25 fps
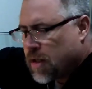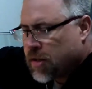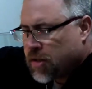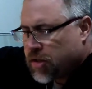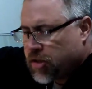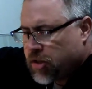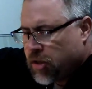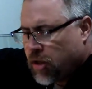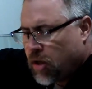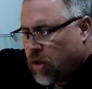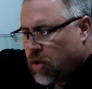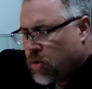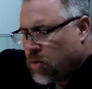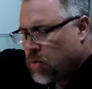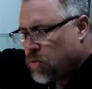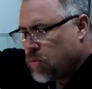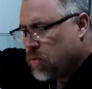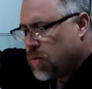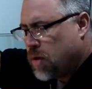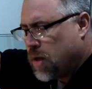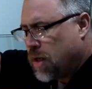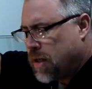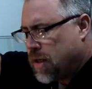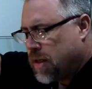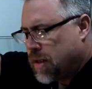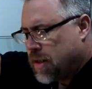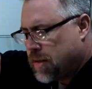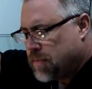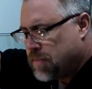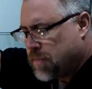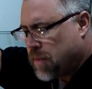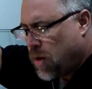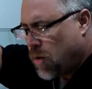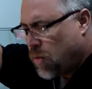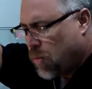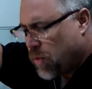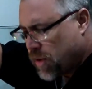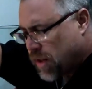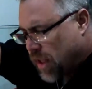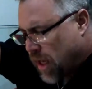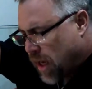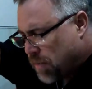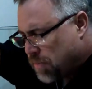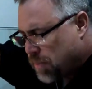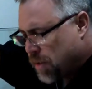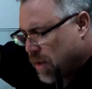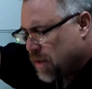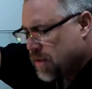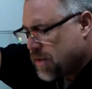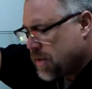So with
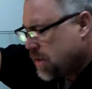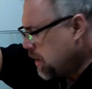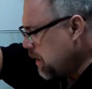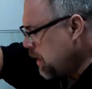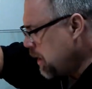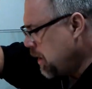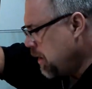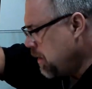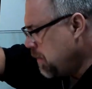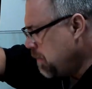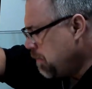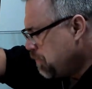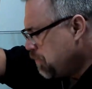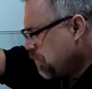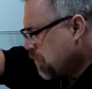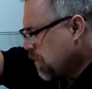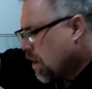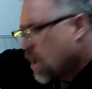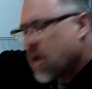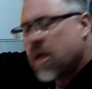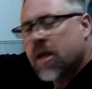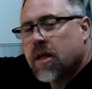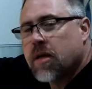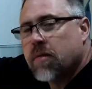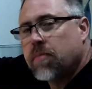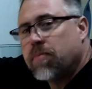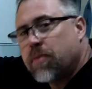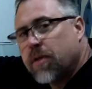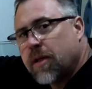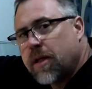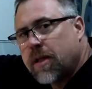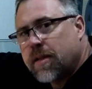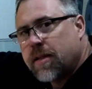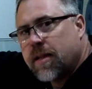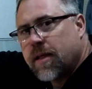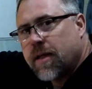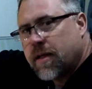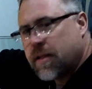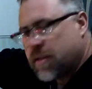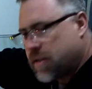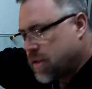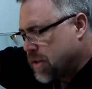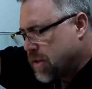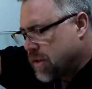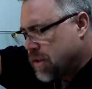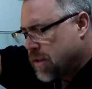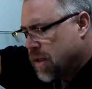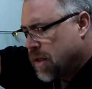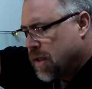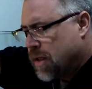that being said, complete
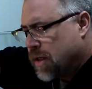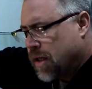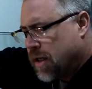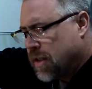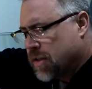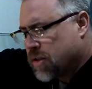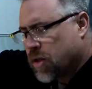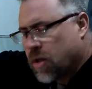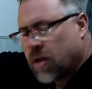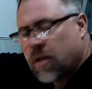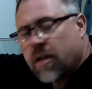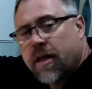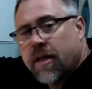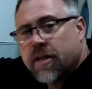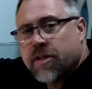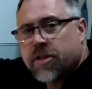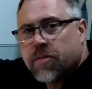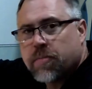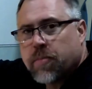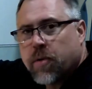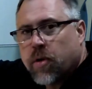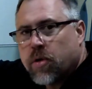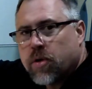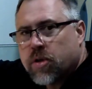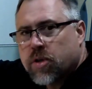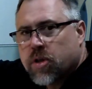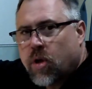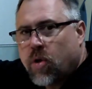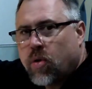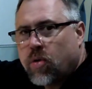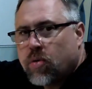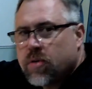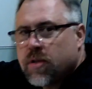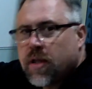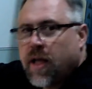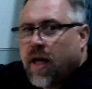this, it's going to light your bonus hold.